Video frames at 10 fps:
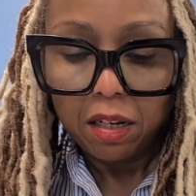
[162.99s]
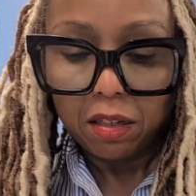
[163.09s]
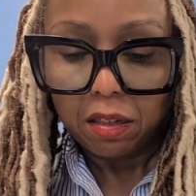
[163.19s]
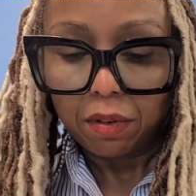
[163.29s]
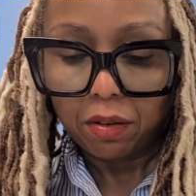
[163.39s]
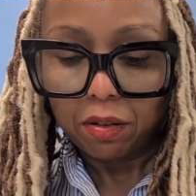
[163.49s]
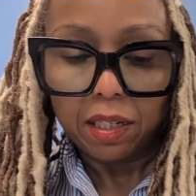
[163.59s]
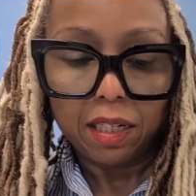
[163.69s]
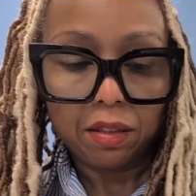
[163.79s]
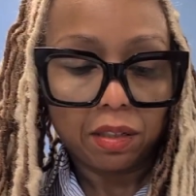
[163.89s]
So I'm gonna go
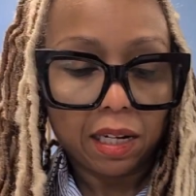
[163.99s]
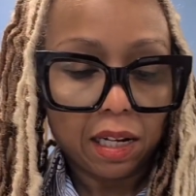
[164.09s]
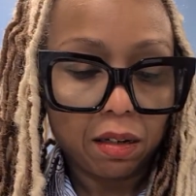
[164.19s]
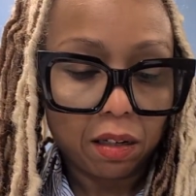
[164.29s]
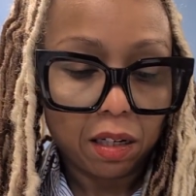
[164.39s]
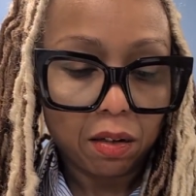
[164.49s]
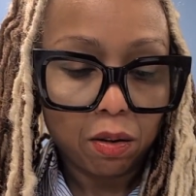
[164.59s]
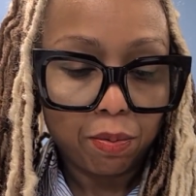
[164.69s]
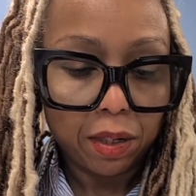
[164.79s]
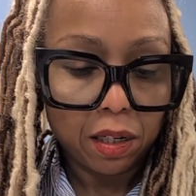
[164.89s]
ahead and do that. I'll cut it
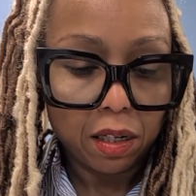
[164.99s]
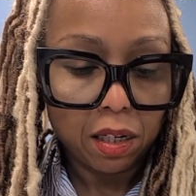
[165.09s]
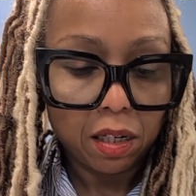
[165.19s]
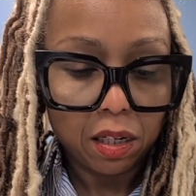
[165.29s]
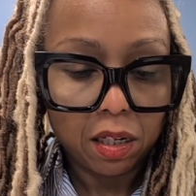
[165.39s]
open.